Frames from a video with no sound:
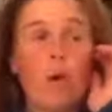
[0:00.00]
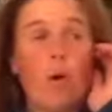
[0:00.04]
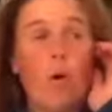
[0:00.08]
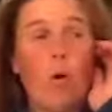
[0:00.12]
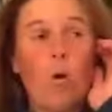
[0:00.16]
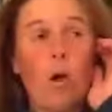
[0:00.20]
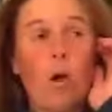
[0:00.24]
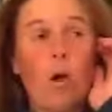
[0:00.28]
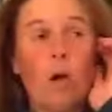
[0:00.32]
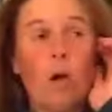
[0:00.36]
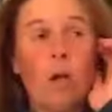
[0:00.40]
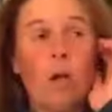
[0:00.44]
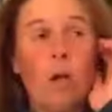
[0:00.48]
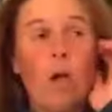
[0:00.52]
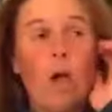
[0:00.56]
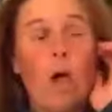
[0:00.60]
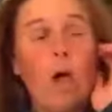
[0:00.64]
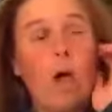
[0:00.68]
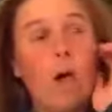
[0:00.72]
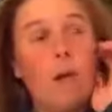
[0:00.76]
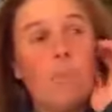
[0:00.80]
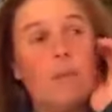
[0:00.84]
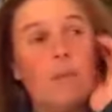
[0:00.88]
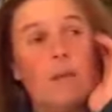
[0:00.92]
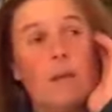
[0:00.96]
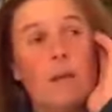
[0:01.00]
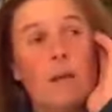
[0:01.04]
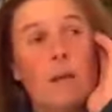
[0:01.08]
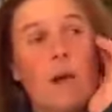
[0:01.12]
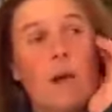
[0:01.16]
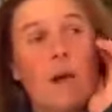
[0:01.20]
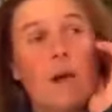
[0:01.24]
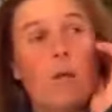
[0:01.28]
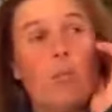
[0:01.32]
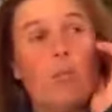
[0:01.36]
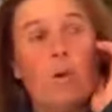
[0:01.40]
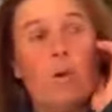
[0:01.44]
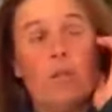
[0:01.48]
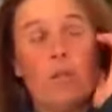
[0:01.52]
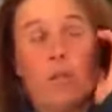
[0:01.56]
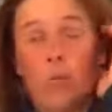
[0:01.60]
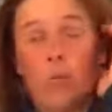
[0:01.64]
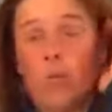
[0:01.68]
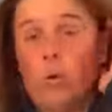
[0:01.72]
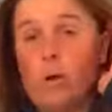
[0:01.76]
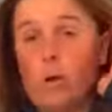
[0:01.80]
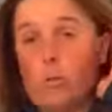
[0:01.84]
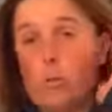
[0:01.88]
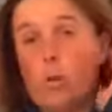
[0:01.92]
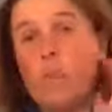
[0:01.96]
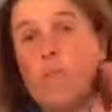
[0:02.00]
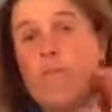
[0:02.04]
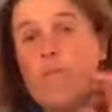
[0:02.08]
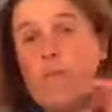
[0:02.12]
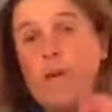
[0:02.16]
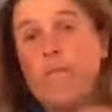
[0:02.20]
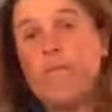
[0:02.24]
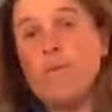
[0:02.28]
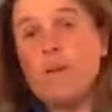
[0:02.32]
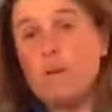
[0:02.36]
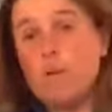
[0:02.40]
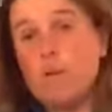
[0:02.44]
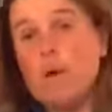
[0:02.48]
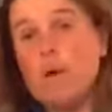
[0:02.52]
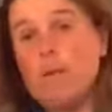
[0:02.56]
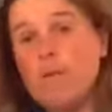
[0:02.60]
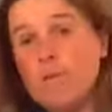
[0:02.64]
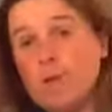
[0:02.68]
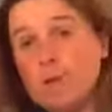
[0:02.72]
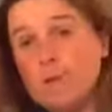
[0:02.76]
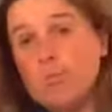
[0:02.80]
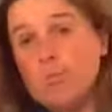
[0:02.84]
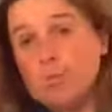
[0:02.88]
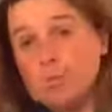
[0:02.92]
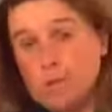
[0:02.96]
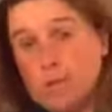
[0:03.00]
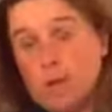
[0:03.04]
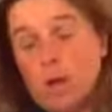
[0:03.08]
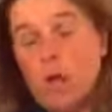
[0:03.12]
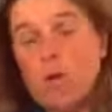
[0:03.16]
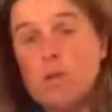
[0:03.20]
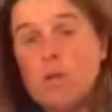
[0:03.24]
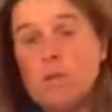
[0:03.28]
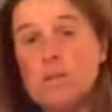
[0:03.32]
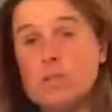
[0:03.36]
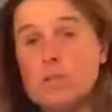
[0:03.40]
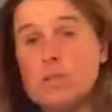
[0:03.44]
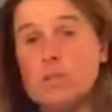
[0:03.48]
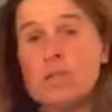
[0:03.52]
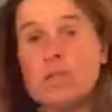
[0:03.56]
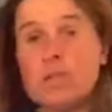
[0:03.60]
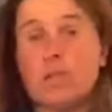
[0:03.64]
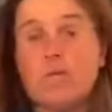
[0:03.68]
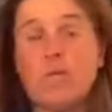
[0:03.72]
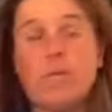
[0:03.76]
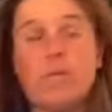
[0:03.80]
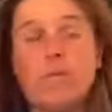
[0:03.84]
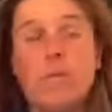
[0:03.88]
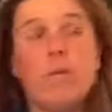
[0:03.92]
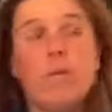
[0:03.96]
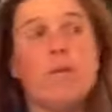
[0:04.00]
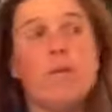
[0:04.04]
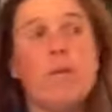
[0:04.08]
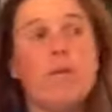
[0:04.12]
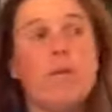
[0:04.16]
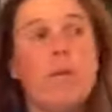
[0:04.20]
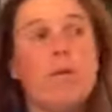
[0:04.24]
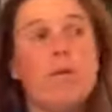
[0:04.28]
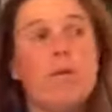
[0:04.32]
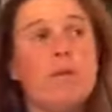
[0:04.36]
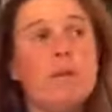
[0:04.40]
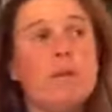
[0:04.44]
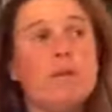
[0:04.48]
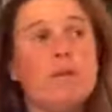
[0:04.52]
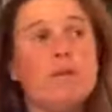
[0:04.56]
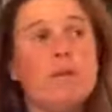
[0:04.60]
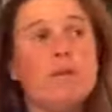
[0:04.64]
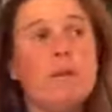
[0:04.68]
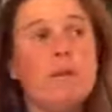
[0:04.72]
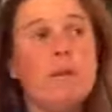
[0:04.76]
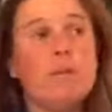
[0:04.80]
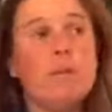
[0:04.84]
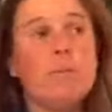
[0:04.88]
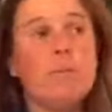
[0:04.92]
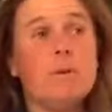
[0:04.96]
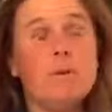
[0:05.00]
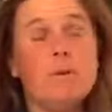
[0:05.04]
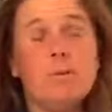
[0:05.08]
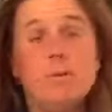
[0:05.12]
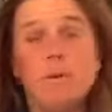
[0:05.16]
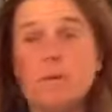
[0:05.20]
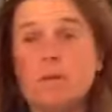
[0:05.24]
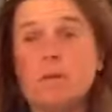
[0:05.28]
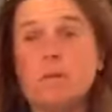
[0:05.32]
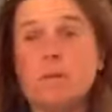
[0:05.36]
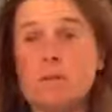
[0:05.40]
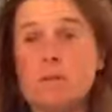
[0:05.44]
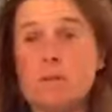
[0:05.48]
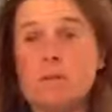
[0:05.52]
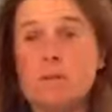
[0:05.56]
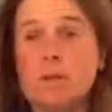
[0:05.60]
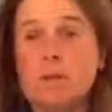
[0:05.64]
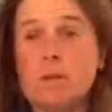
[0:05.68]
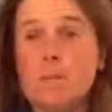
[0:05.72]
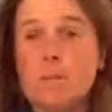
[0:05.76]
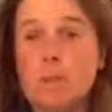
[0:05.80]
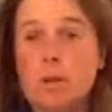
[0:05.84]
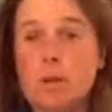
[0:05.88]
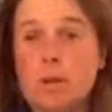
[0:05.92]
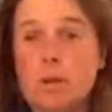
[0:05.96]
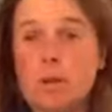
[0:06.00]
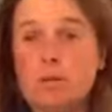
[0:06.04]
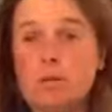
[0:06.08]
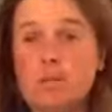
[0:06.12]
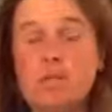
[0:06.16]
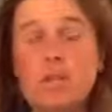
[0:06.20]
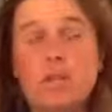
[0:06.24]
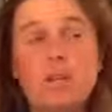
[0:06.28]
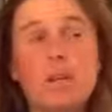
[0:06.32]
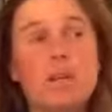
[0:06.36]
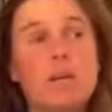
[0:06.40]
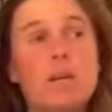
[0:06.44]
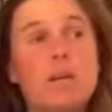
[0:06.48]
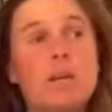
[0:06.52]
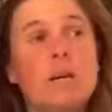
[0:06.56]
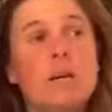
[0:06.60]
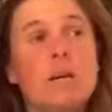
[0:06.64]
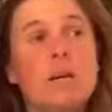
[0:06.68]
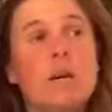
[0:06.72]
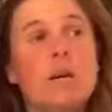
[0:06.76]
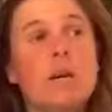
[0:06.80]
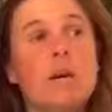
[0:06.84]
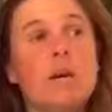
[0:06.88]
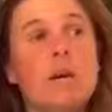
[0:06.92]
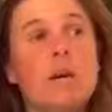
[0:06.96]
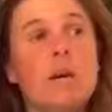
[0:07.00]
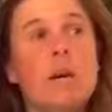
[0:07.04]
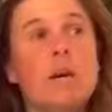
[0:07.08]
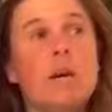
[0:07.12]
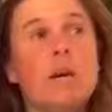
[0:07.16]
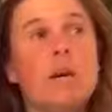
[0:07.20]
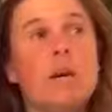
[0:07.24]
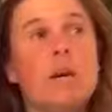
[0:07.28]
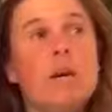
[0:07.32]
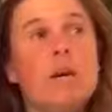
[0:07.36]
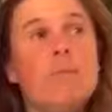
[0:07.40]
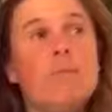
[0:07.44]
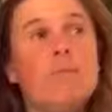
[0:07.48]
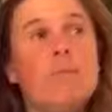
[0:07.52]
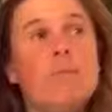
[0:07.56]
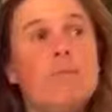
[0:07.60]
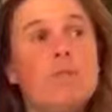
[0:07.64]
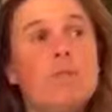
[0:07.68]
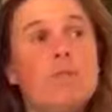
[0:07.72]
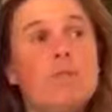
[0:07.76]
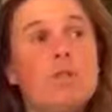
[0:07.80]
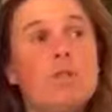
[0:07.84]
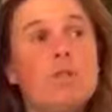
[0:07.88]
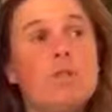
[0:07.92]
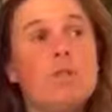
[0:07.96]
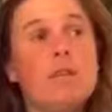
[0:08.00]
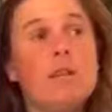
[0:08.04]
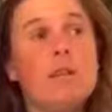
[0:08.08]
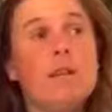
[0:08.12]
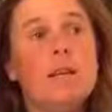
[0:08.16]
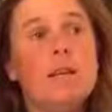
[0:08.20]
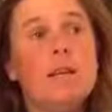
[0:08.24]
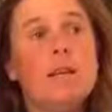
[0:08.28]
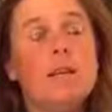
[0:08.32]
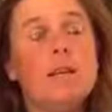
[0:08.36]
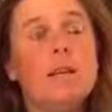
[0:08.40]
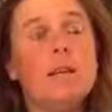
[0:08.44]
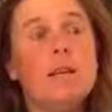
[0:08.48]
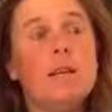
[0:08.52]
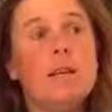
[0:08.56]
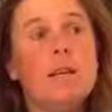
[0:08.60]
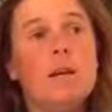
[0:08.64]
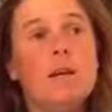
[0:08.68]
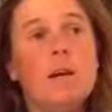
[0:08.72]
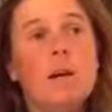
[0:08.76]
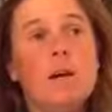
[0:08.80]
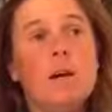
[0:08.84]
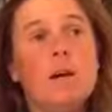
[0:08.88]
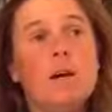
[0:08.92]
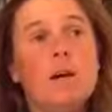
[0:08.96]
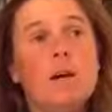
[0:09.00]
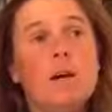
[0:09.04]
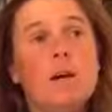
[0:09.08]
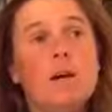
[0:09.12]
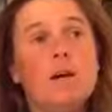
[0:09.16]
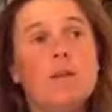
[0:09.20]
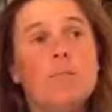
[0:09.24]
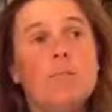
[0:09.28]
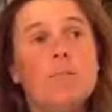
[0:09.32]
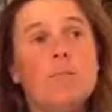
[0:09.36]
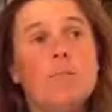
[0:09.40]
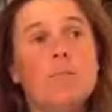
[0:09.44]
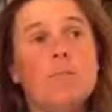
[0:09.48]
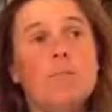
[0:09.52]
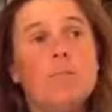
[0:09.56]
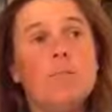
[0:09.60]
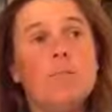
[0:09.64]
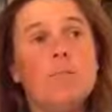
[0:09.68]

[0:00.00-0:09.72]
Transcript: no, I mean we we were very worried it was going to, very worried um, this time last year. Mm. Um, fortunately, um,